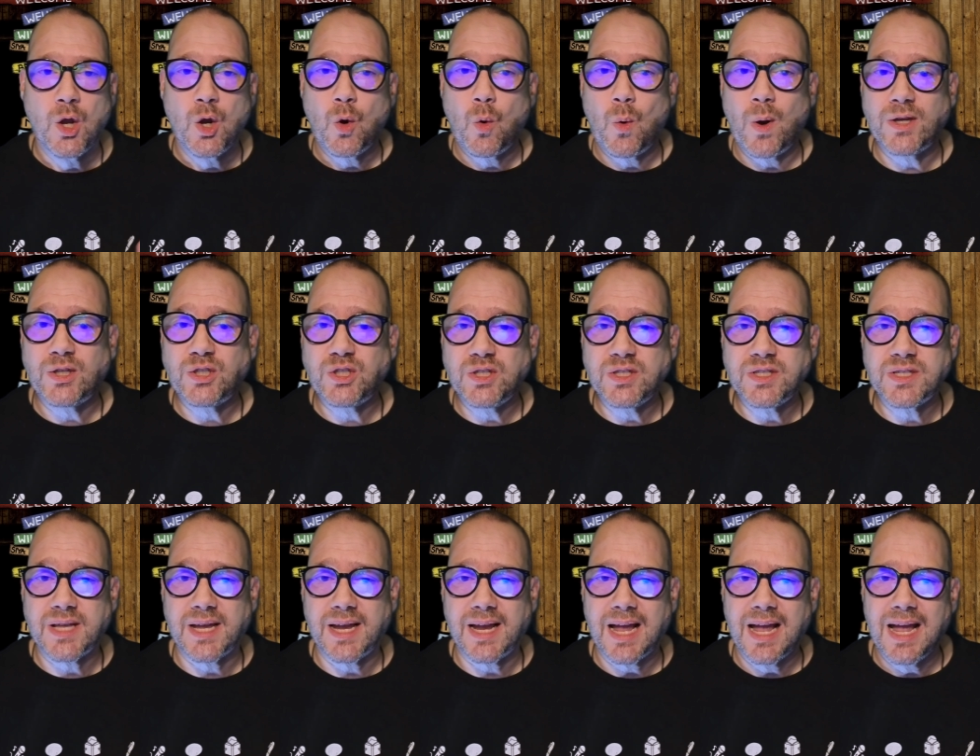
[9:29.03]

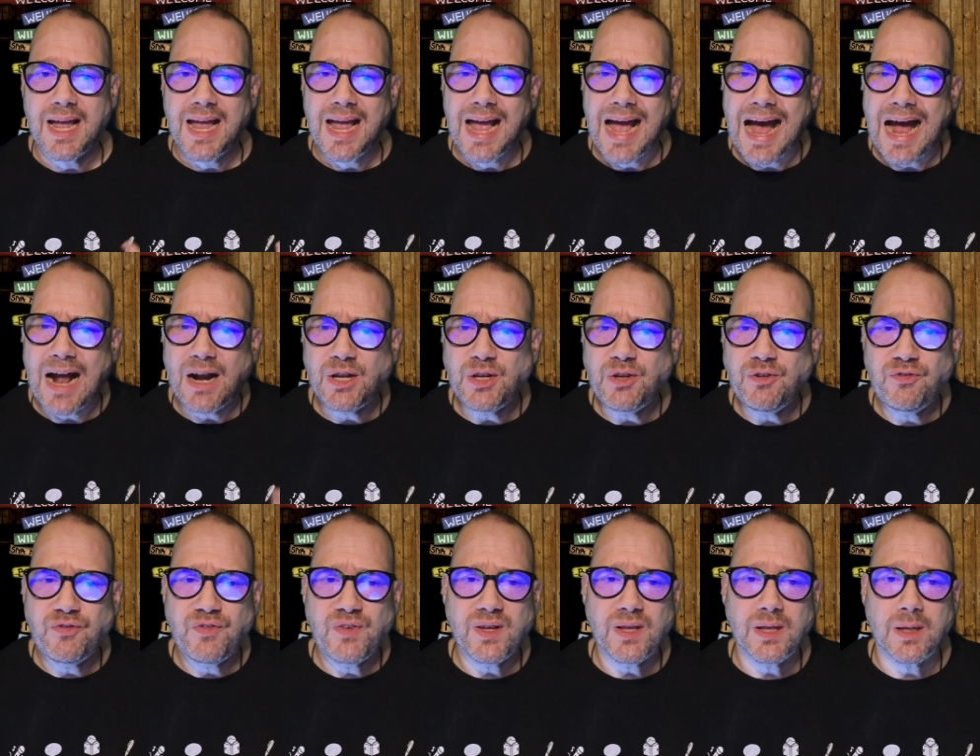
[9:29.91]
Questions like, How do you
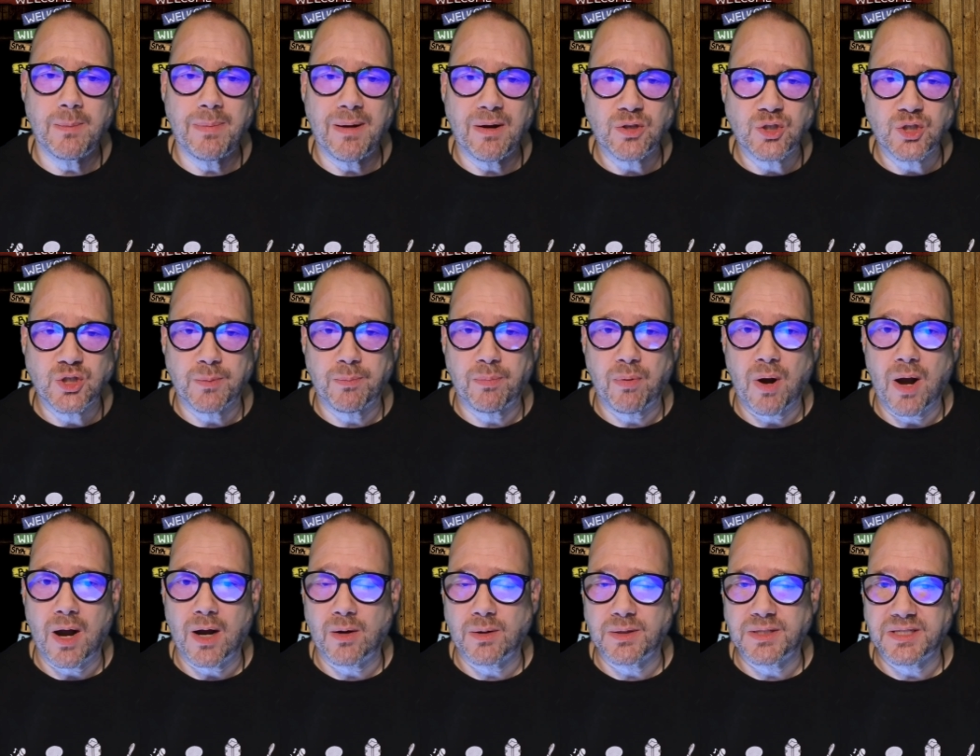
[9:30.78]
feel about your
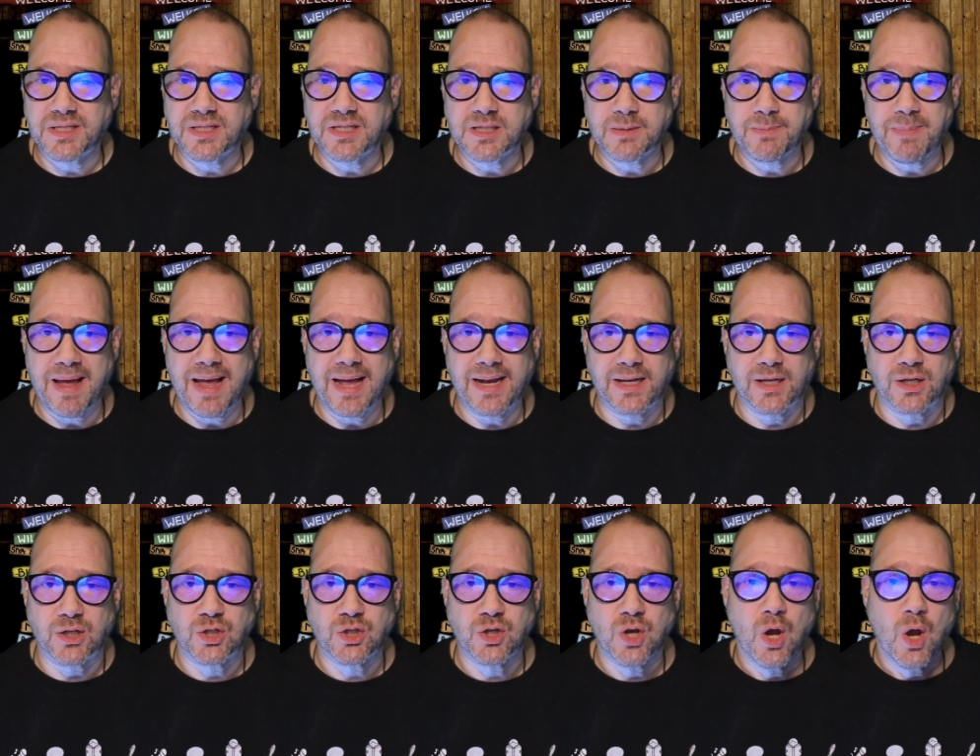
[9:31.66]
progress in
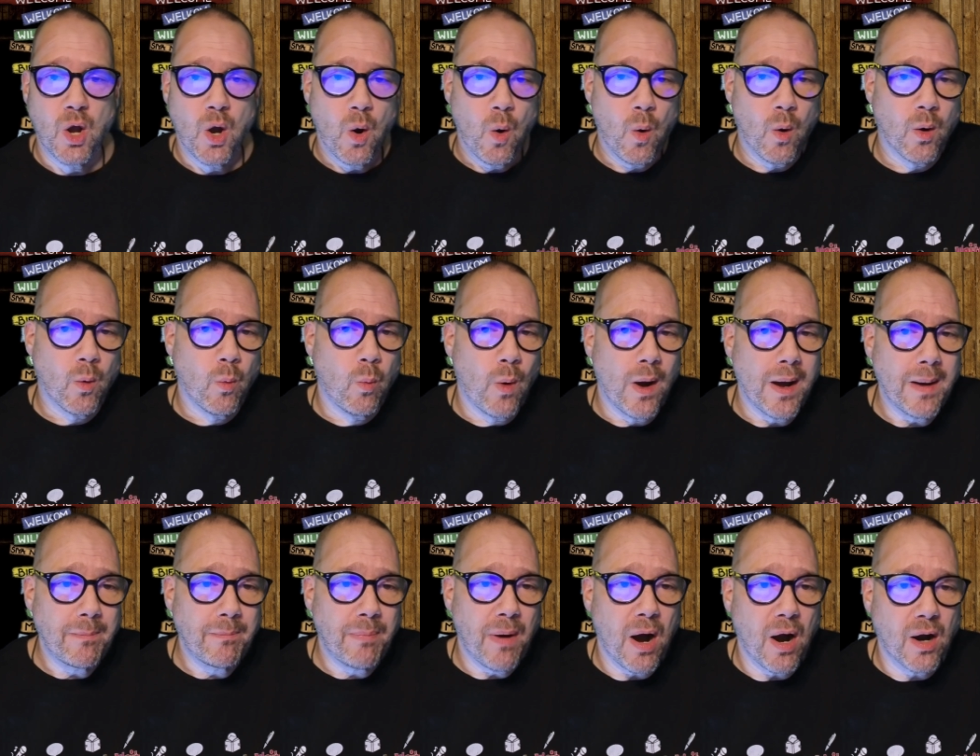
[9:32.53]
Spanish? or
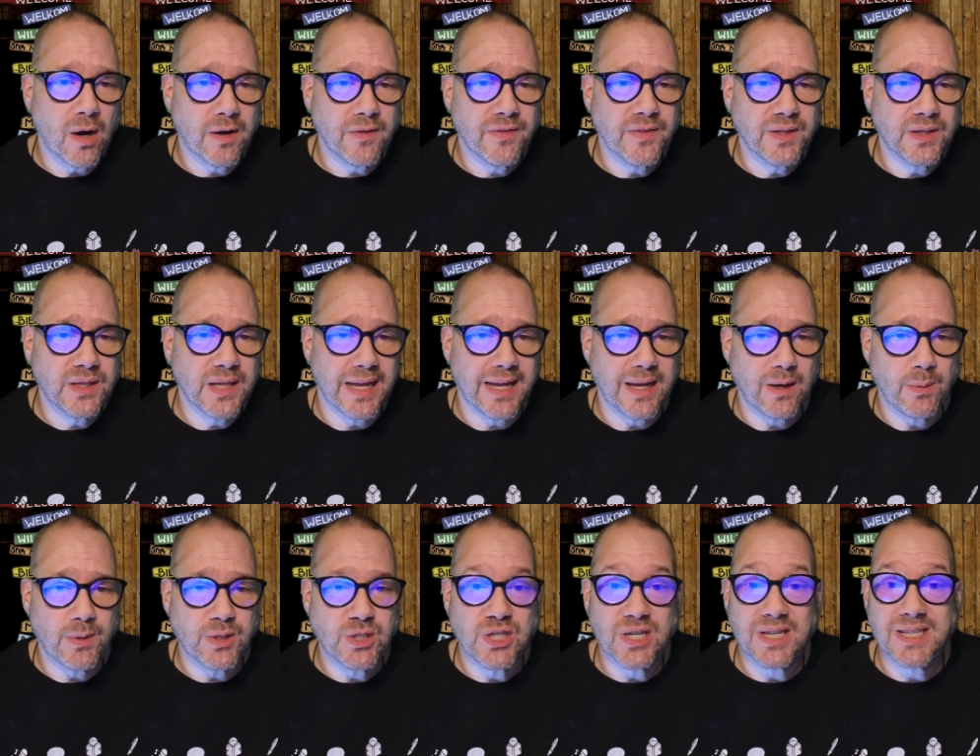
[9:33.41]
What part of the
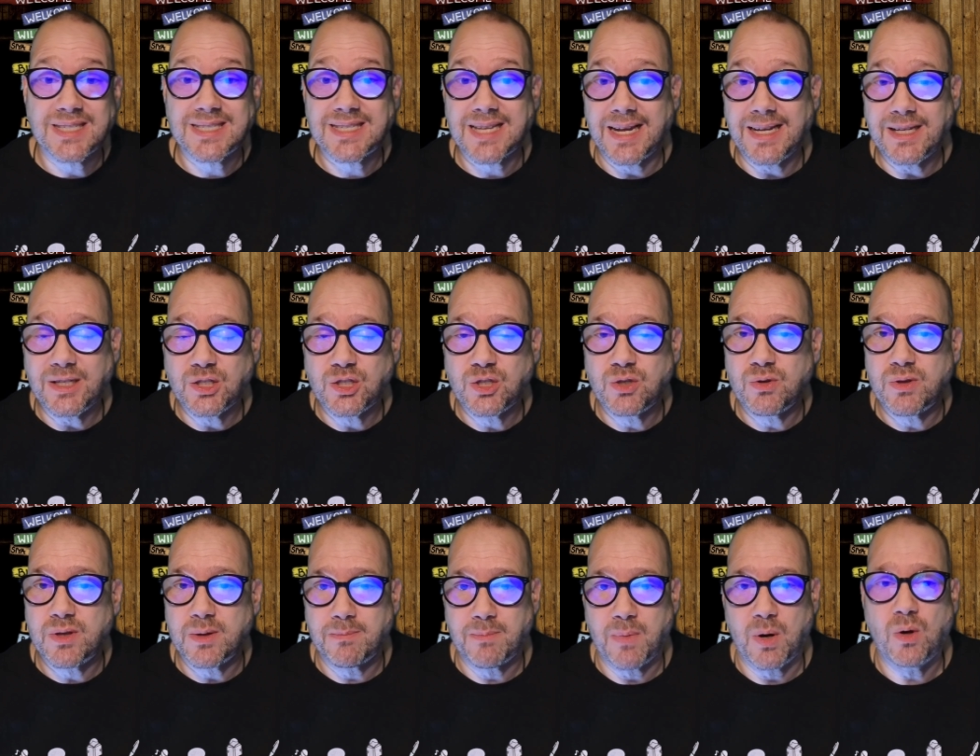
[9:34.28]
language excites you
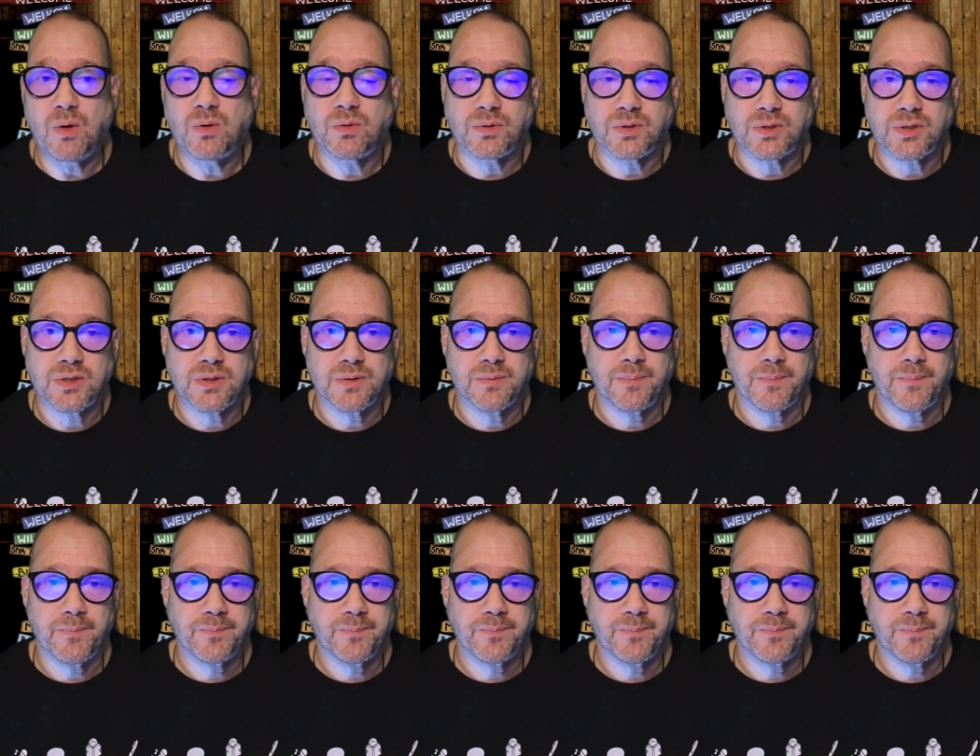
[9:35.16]
the most?